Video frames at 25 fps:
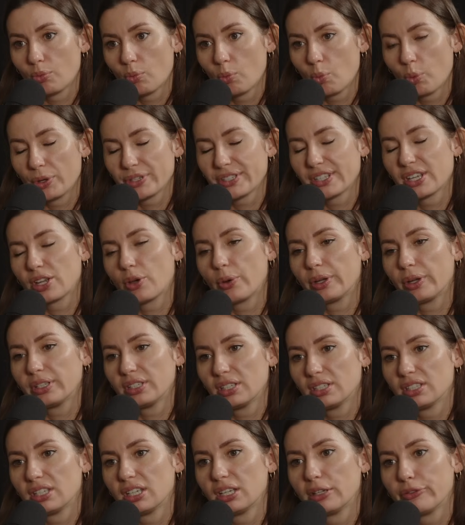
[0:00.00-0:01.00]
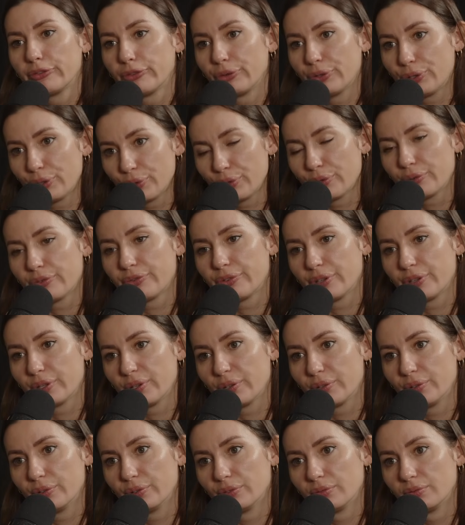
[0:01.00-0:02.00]
What's it going to take for you to
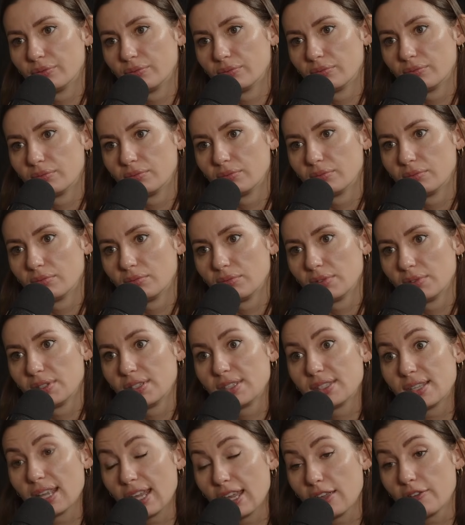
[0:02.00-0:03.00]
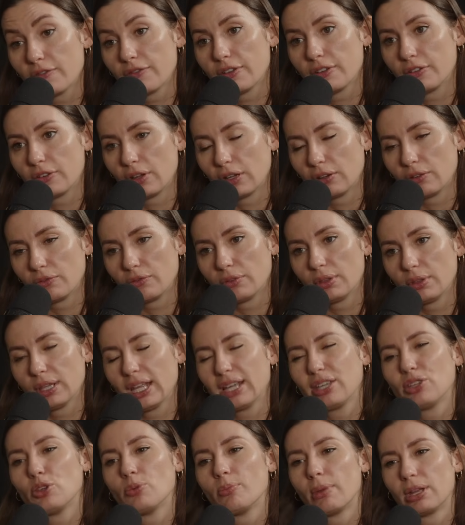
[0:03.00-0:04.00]
feel safe and
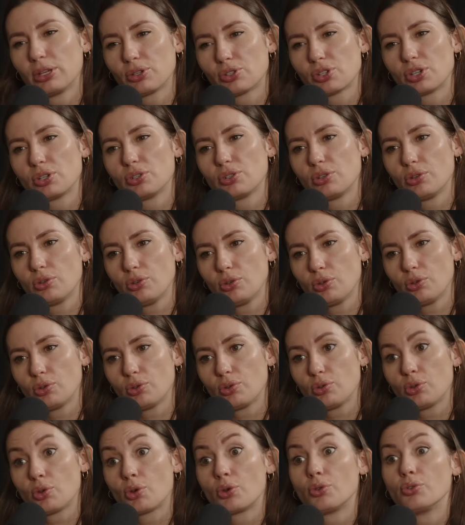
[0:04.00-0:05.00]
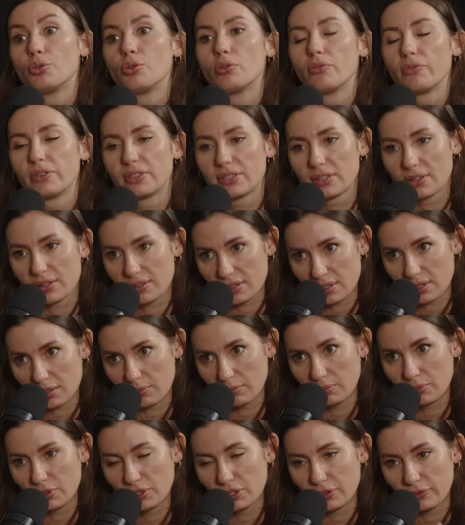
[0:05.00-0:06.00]
like you mentioned, your nervous
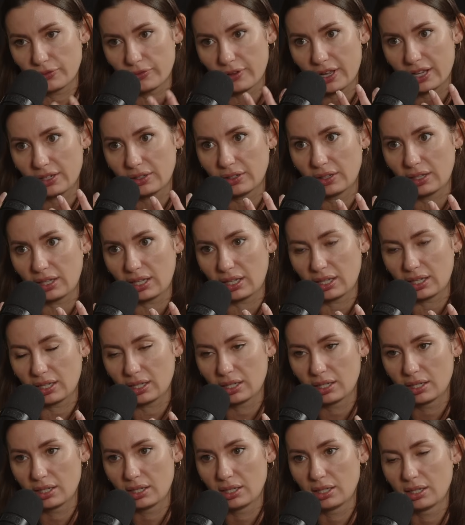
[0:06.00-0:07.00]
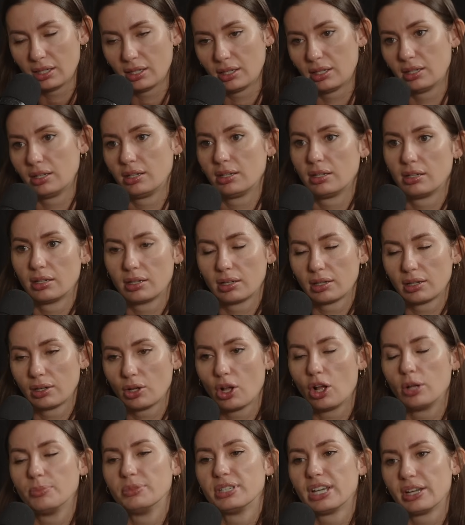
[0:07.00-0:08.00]
system to finally
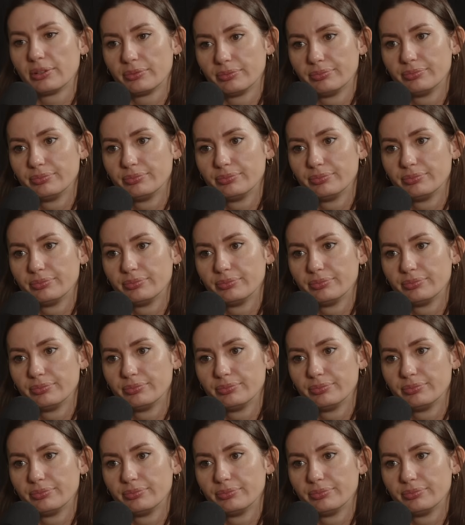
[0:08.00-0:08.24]
calm down?